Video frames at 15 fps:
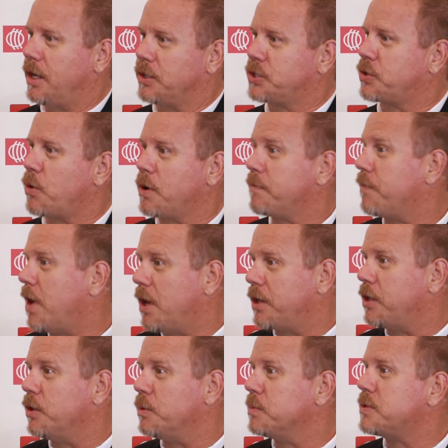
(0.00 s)
short
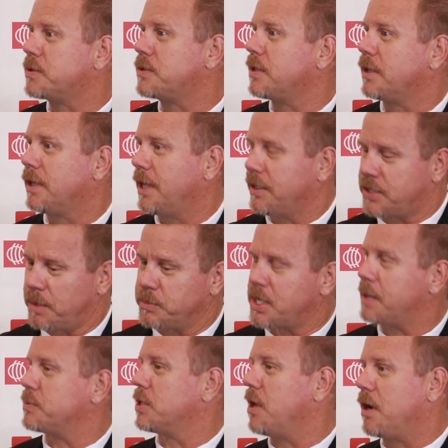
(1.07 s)
volumes and
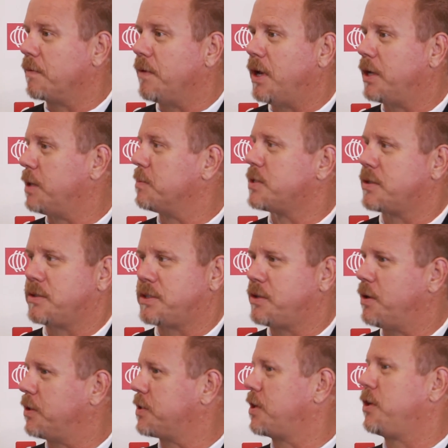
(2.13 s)
sometimes long volumes.
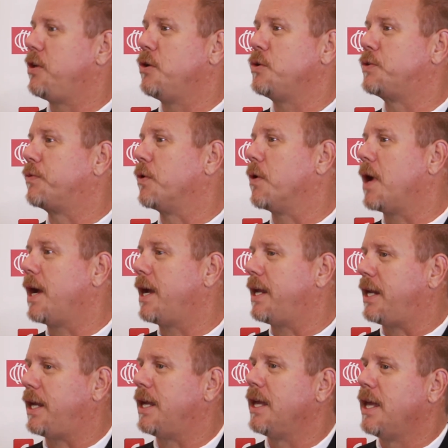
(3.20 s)
So it's a huge
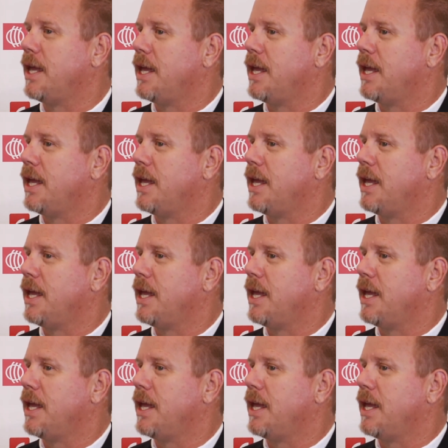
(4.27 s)
variety.